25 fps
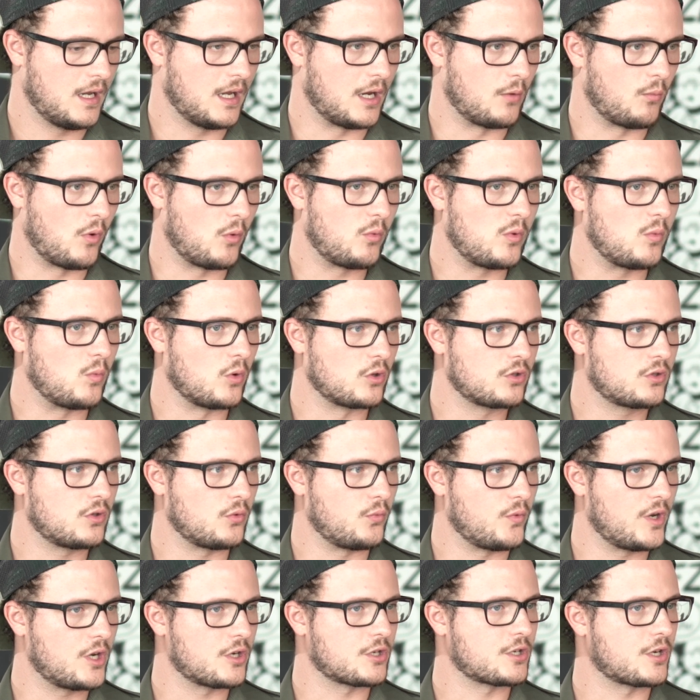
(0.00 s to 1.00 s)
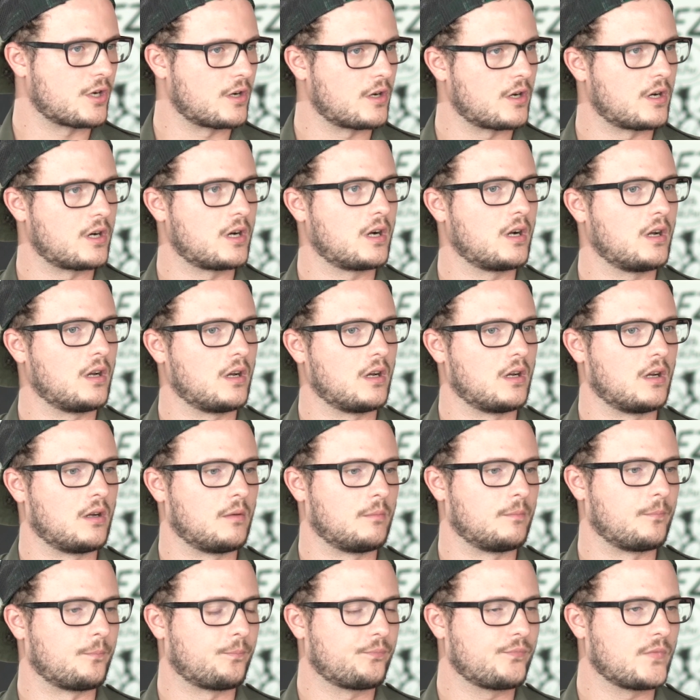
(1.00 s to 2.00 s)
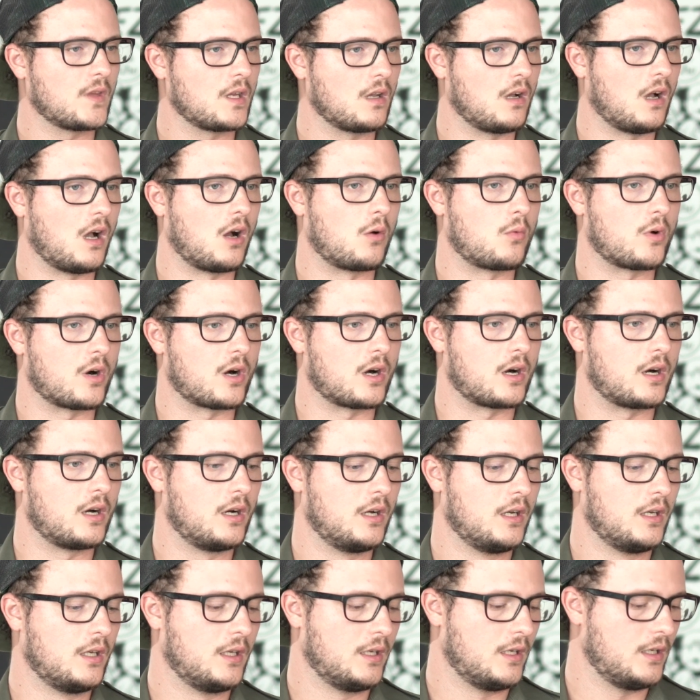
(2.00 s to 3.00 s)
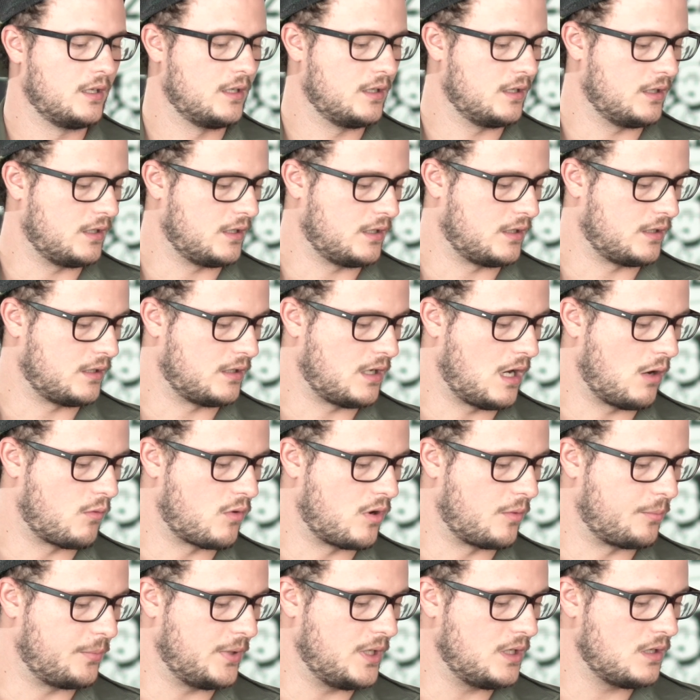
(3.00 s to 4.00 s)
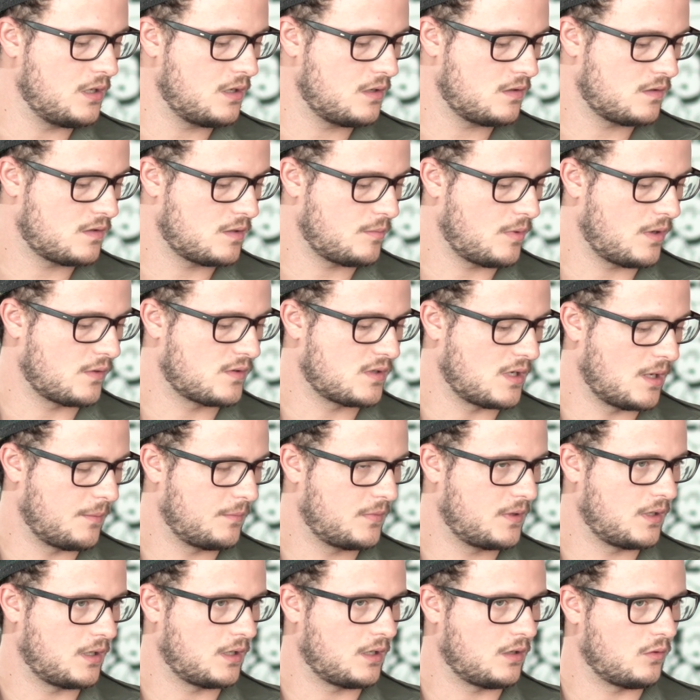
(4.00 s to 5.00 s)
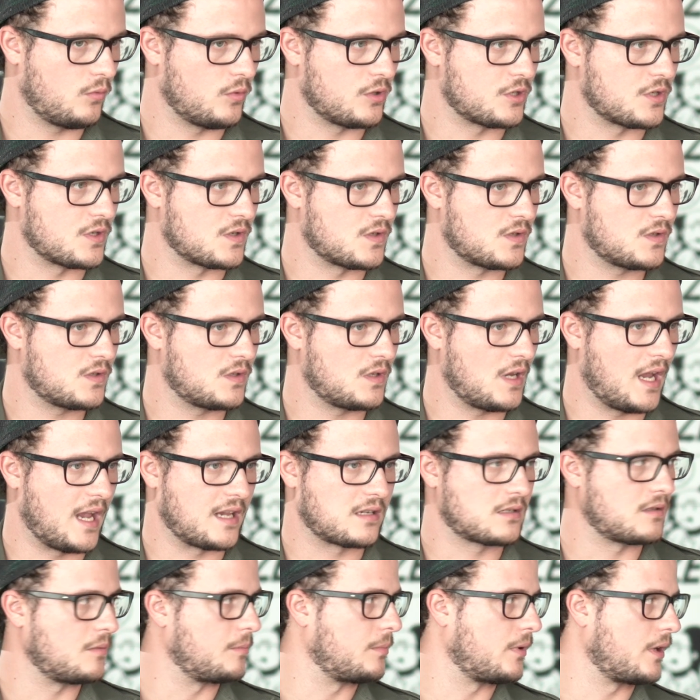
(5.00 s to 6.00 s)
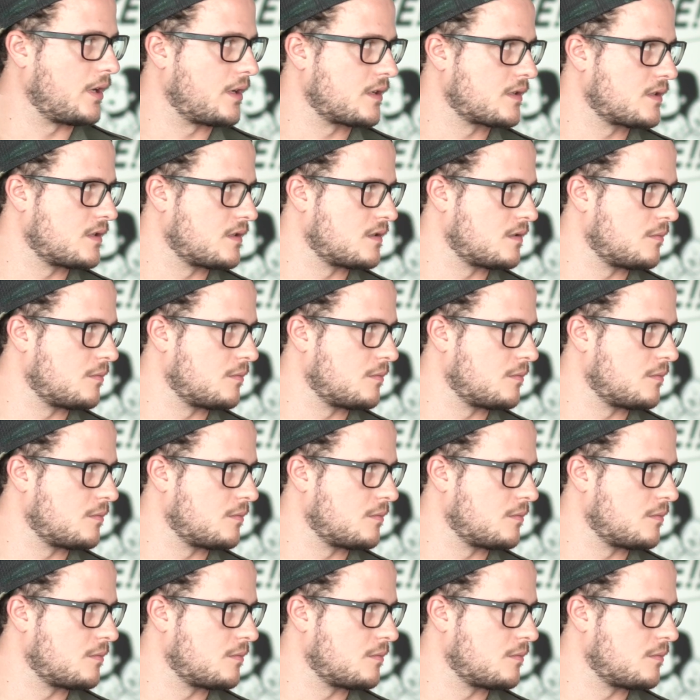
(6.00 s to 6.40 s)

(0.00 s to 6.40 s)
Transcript: And when we want to reassure our opinions about something, we just ask the players.